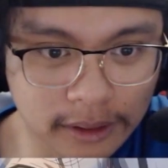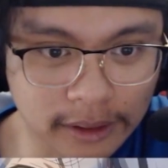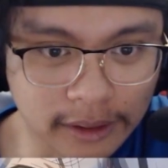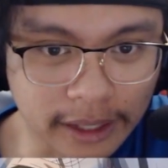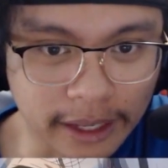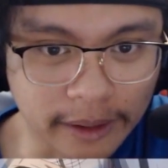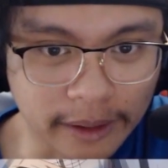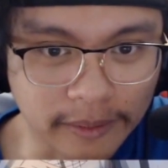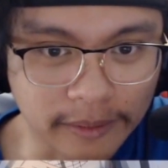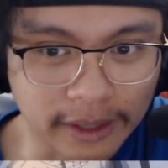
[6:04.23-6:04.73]

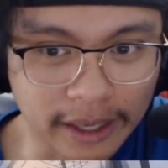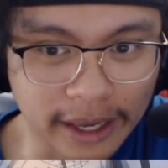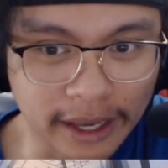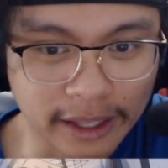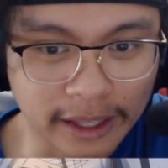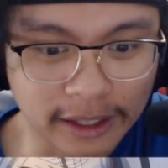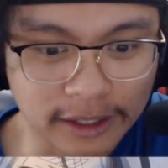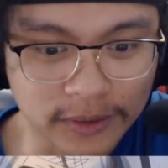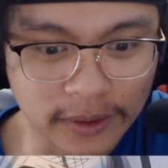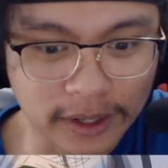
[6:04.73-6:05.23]
Damn,
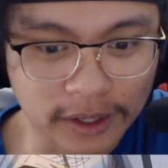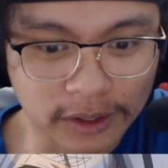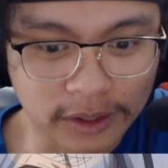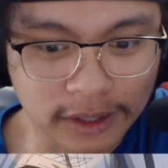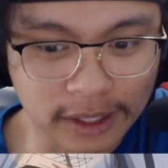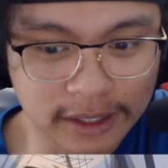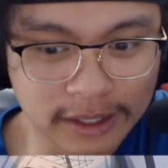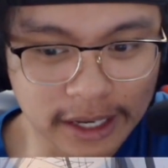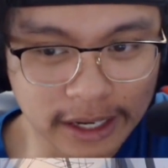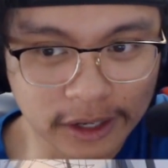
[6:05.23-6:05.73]
yeah, that's right. You
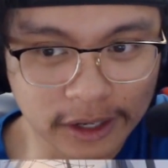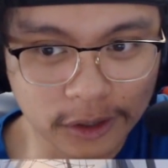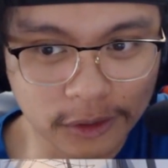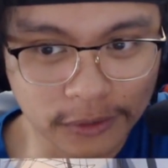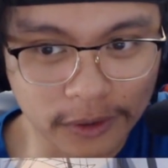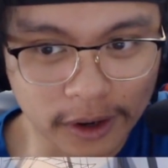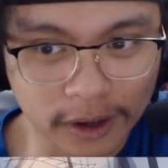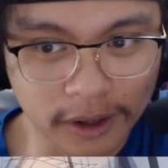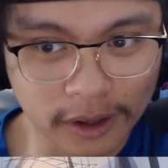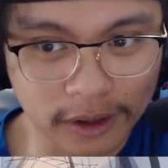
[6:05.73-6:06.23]
did take your
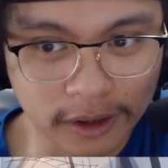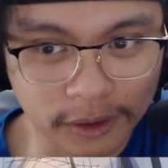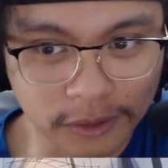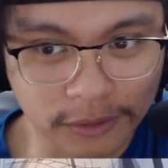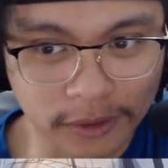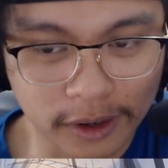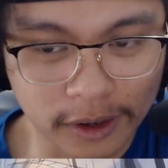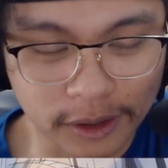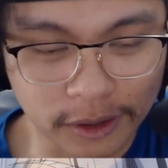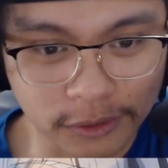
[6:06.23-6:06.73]
fa her
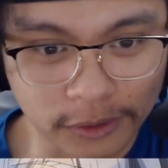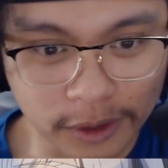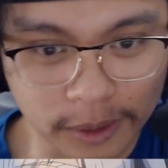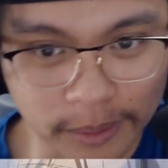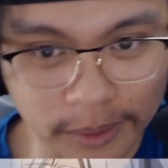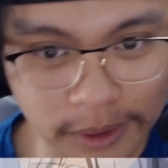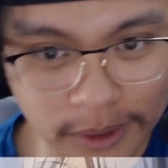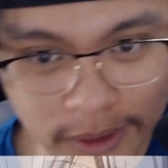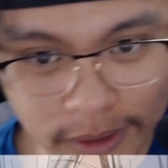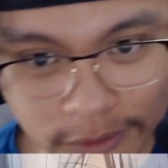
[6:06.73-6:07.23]
father
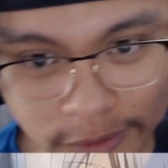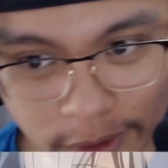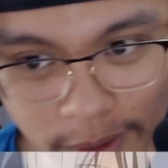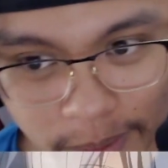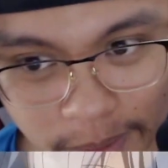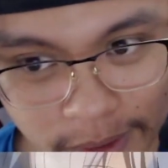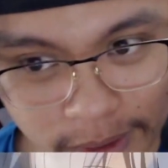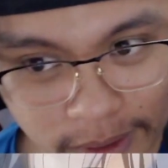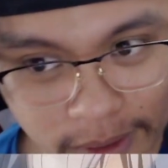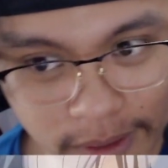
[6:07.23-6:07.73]
from,
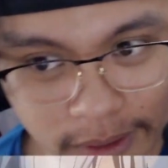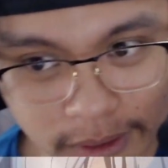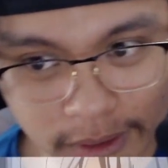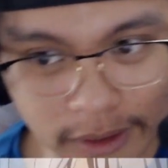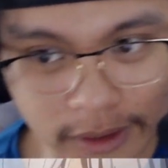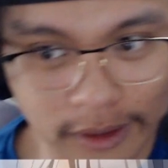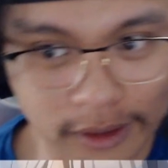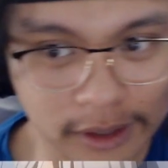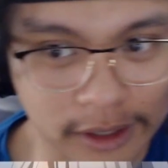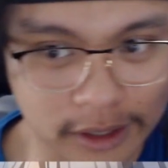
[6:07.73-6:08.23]
from her.
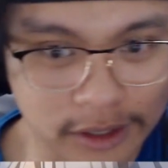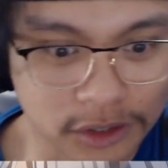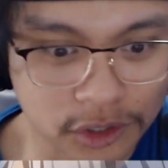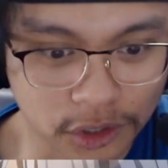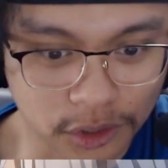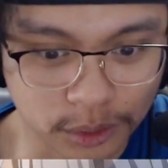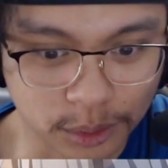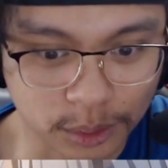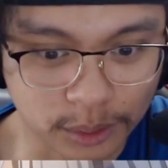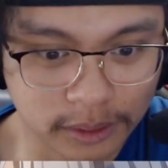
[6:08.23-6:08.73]
That's
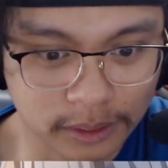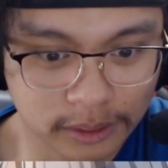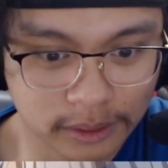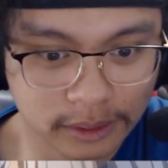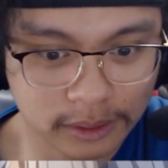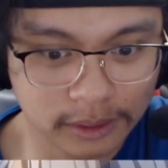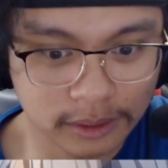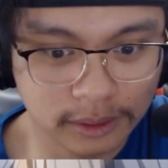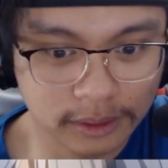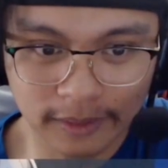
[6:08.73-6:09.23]
true.
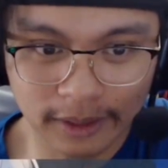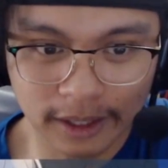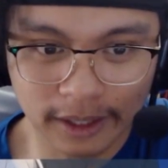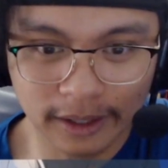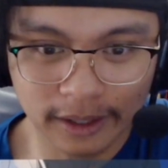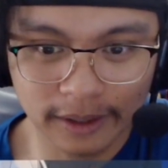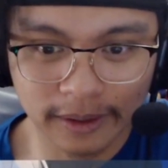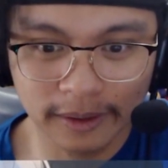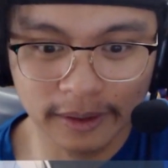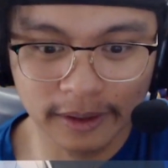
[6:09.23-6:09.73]

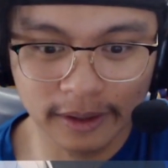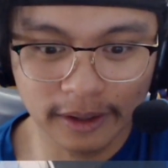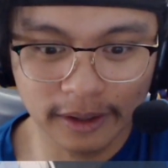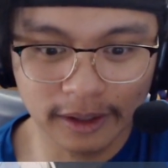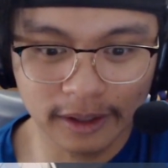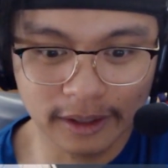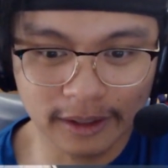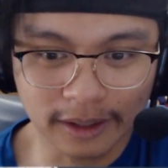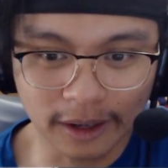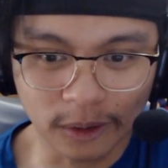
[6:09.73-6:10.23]

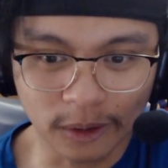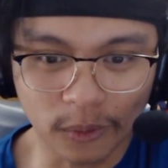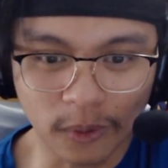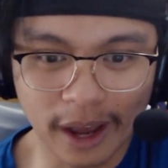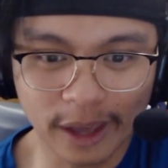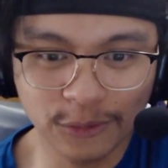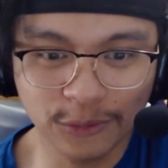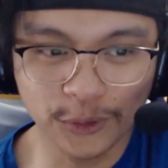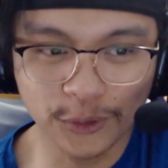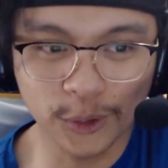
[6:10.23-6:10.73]
The
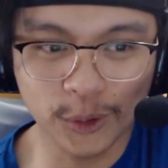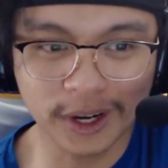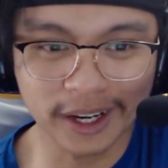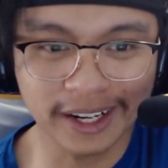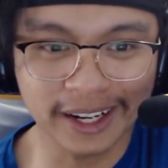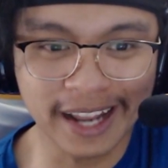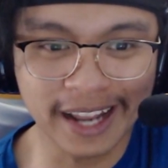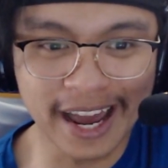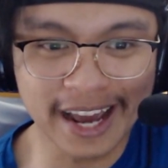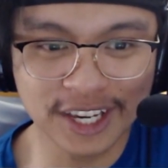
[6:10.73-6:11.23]
waifu
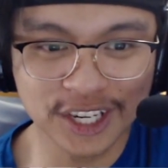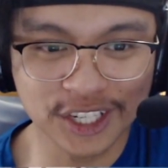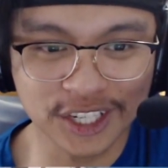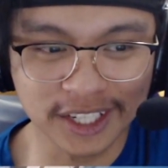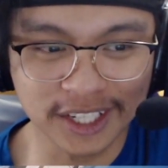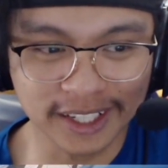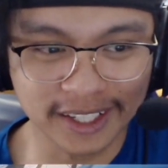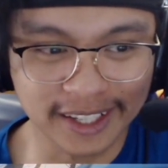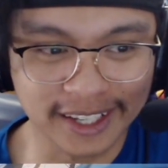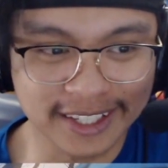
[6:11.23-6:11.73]

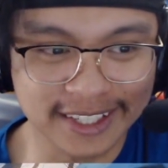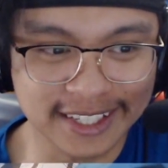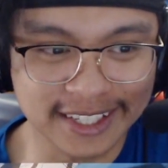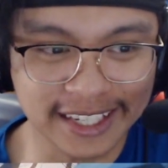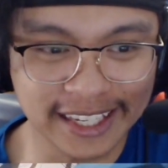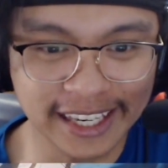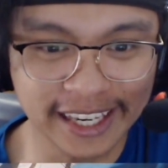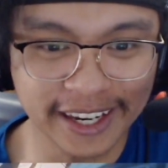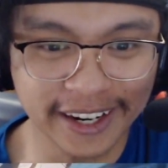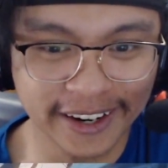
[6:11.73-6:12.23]
connection. It's
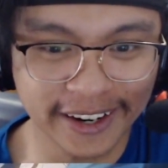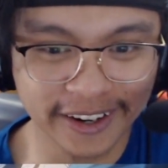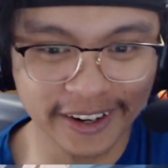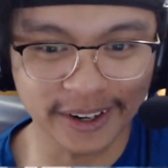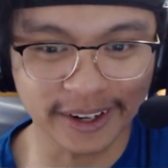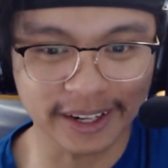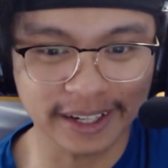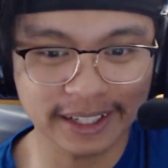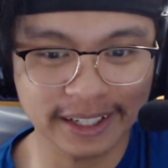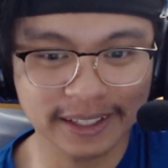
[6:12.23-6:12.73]

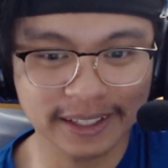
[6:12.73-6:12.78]
here.